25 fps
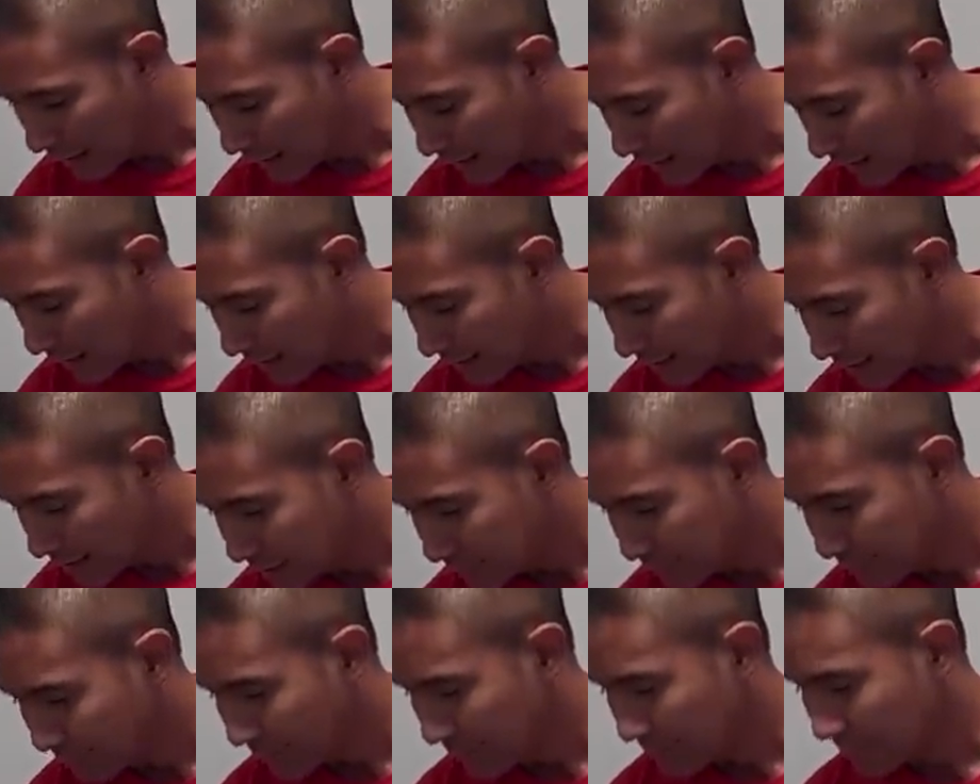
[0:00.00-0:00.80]
And
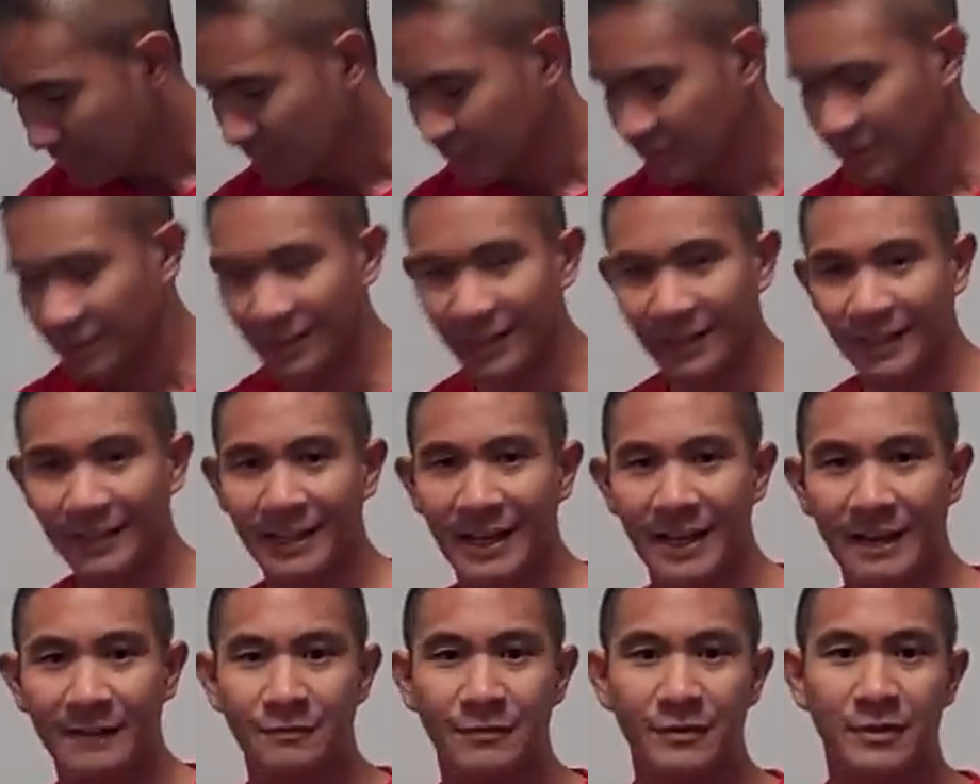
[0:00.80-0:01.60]
that's pretty much all I
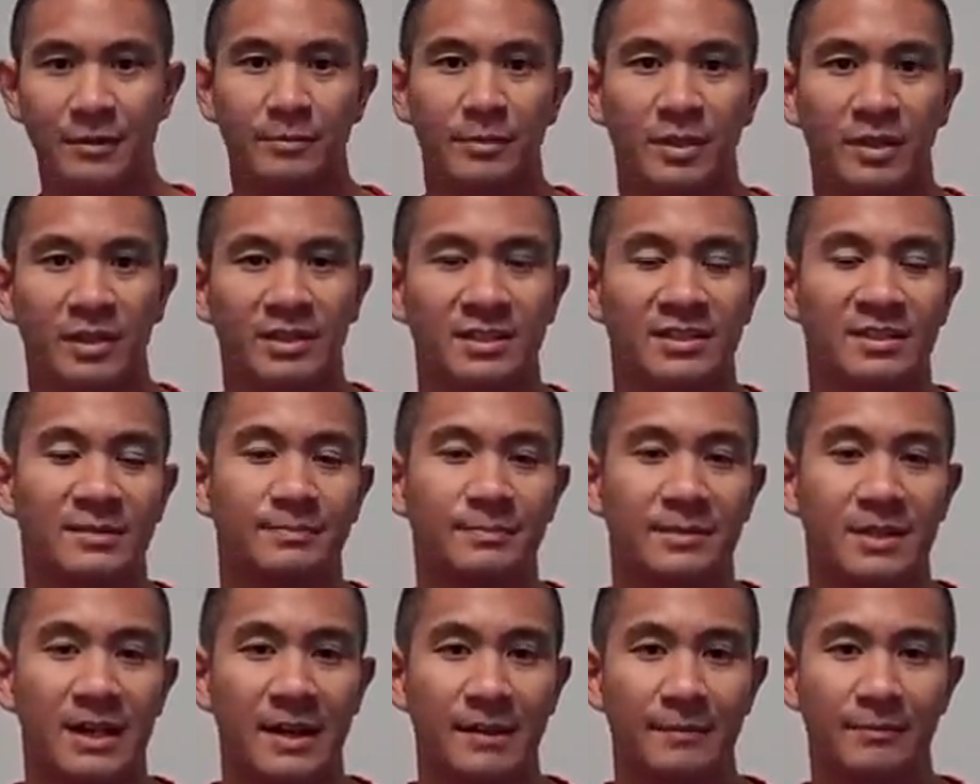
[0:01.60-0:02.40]
got for the month of
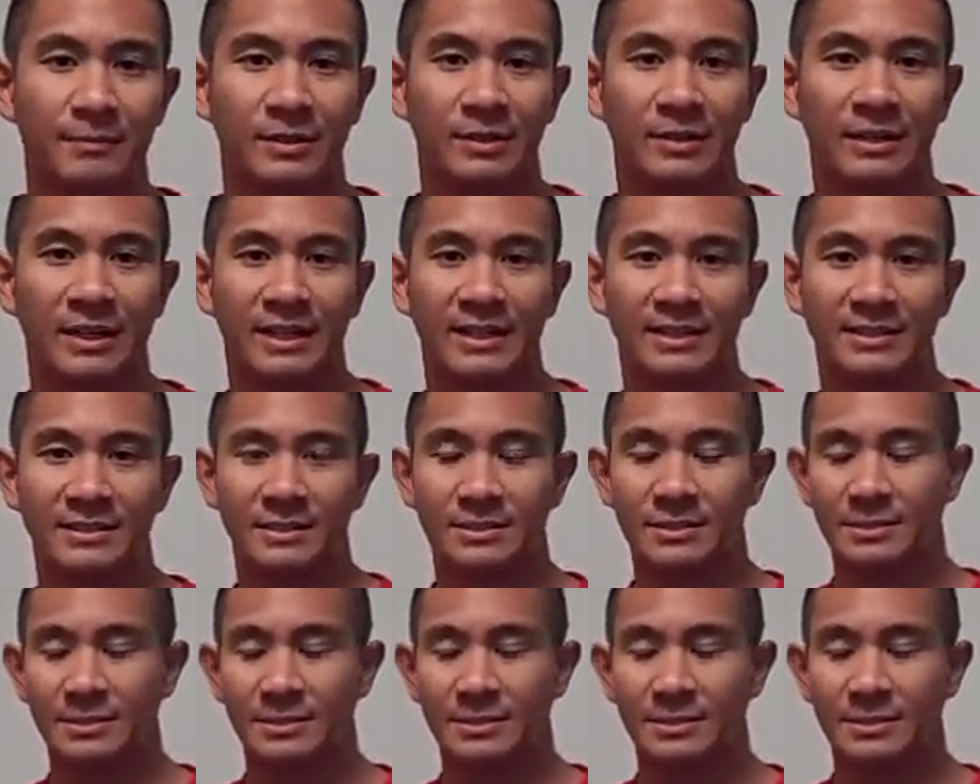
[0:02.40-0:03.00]
September, guys.